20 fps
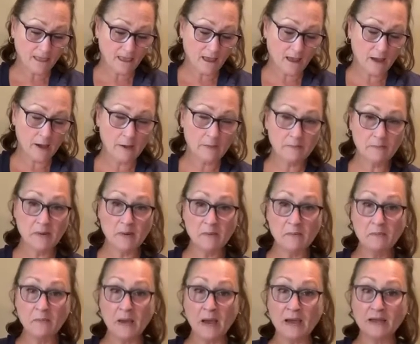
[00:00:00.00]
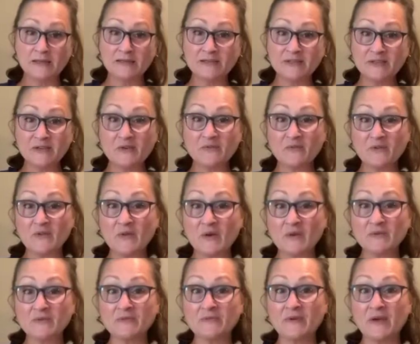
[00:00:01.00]
Um, but so for
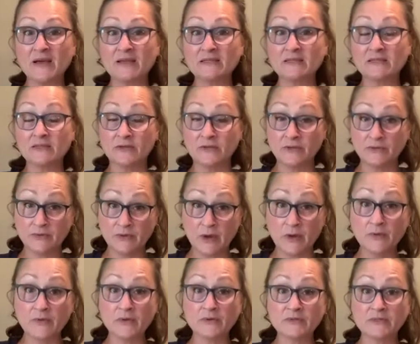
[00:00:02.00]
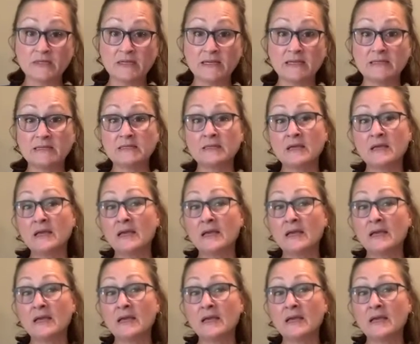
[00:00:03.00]
those of us who know those things,